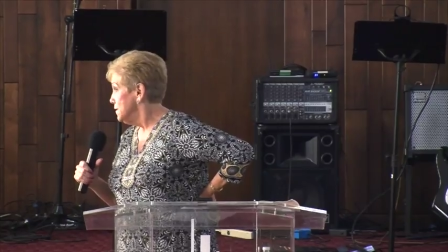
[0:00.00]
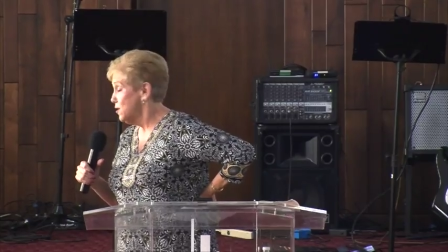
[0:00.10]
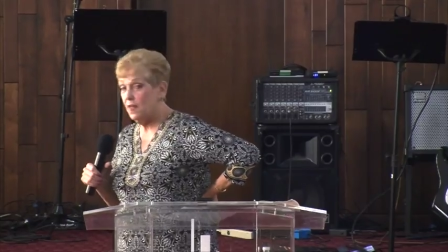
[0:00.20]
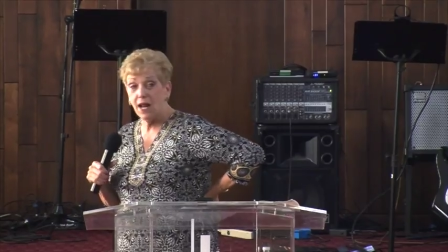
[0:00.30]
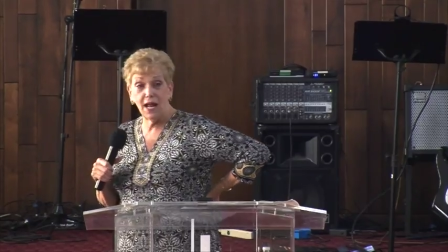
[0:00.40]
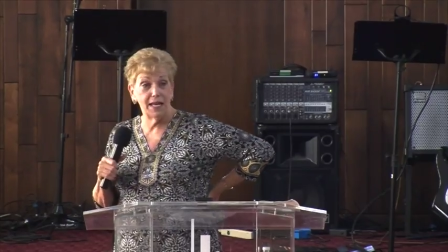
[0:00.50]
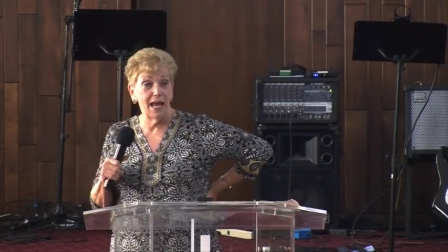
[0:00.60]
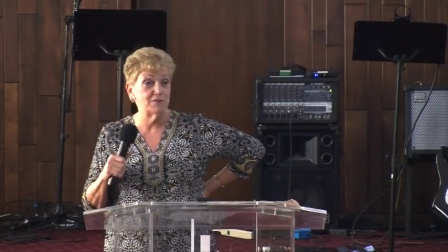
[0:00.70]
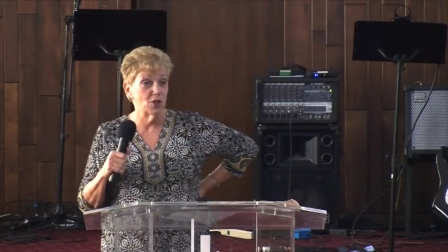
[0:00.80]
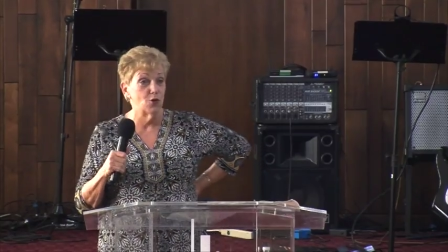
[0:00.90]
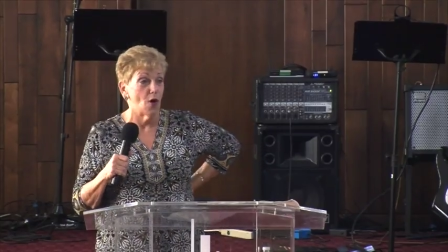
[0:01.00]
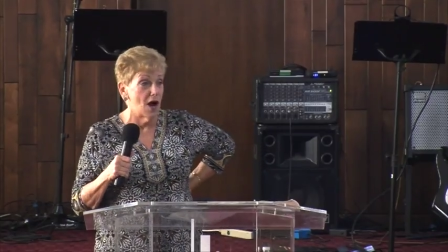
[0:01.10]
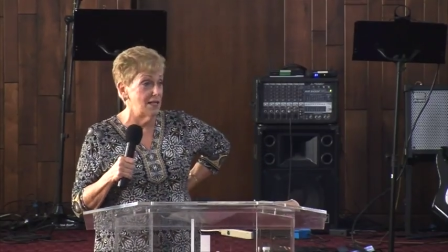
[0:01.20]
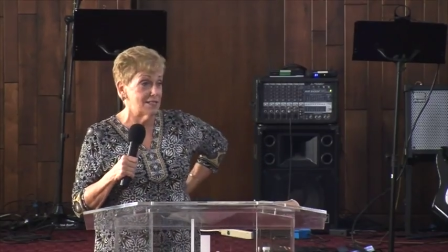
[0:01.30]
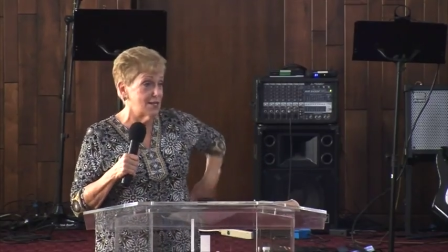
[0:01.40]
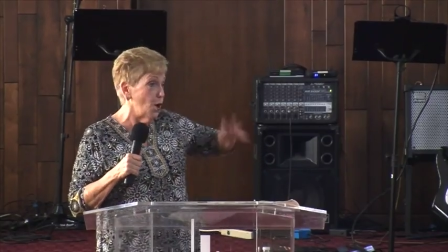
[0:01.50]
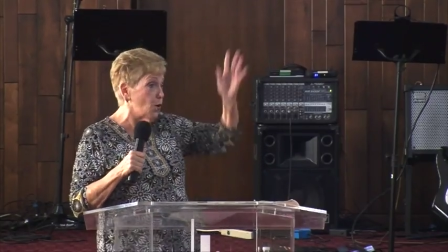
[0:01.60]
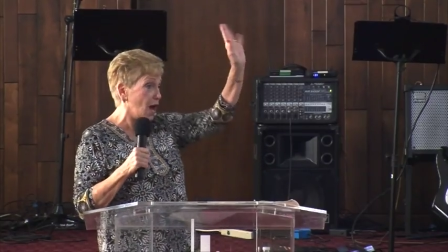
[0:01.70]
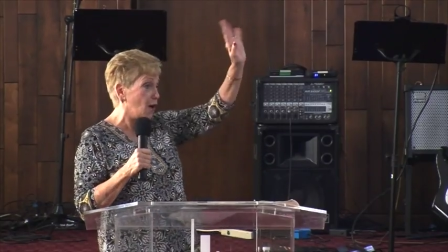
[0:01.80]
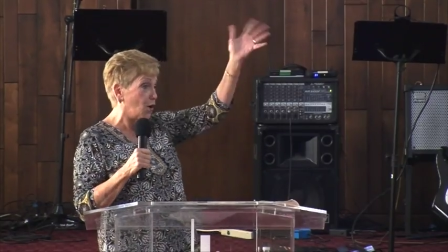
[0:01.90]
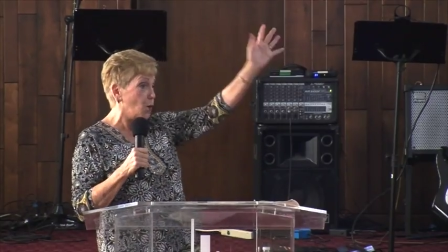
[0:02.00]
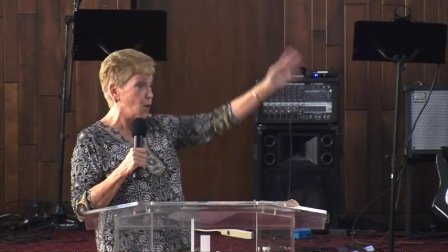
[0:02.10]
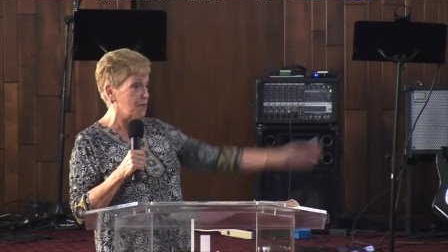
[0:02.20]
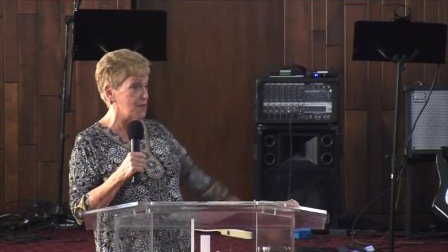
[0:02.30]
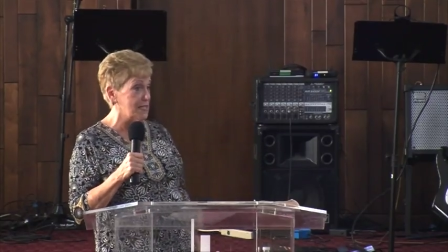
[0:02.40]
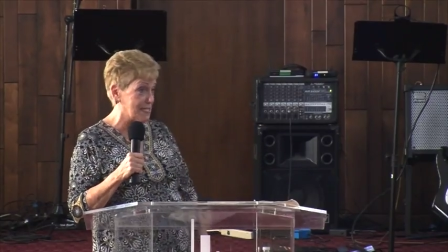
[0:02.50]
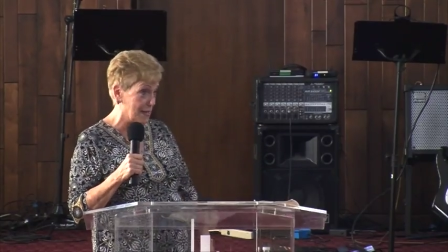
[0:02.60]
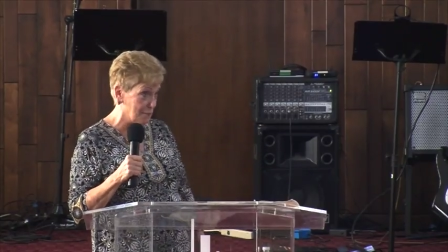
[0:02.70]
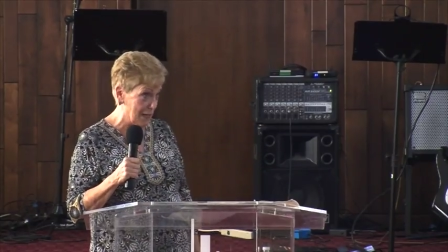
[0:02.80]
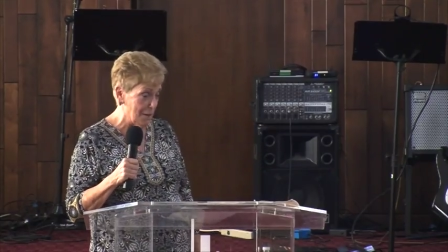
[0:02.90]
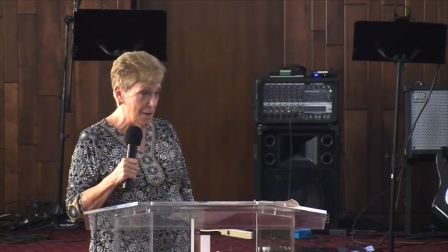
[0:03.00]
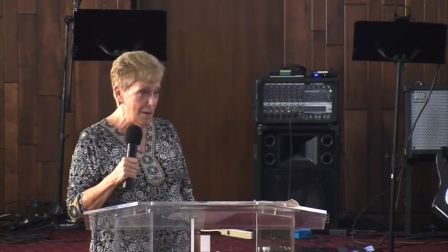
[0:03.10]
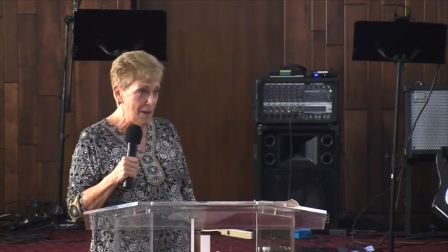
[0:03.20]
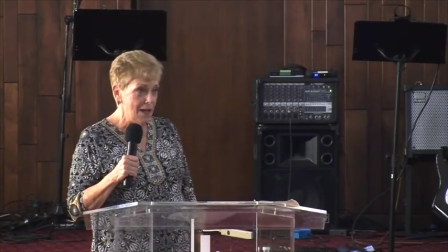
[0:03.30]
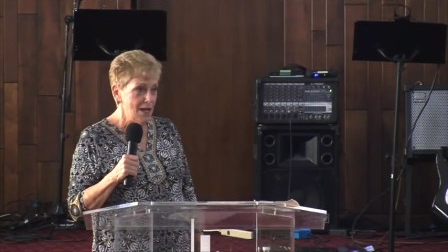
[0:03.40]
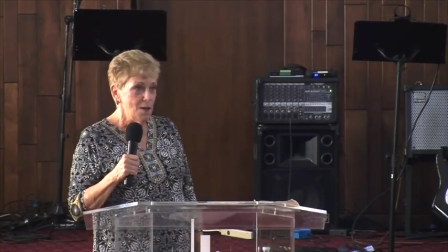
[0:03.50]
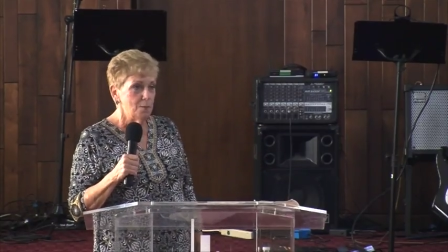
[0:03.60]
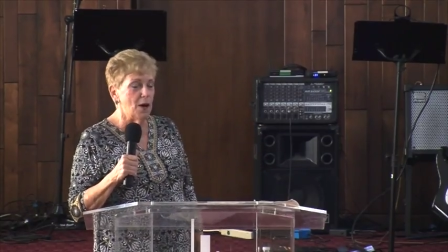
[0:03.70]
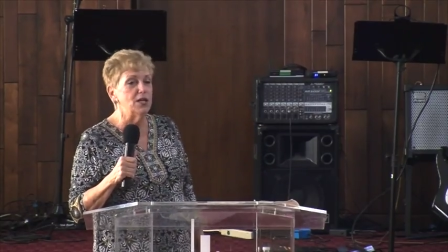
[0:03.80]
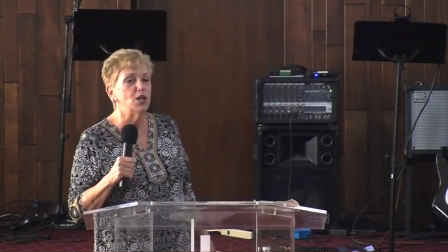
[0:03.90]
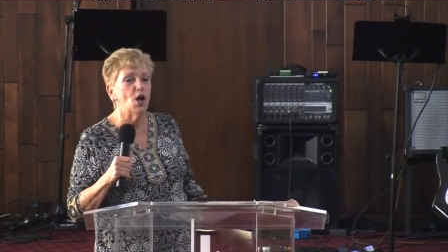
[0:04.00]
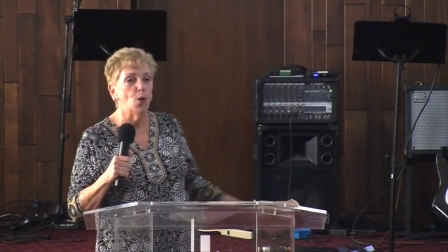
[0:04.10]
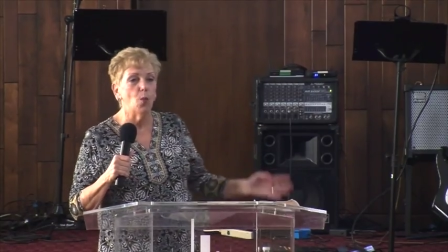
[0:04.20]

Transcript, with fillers: So then I laughed and cried, and I said, Okay, I'll go wherever you send me. But you know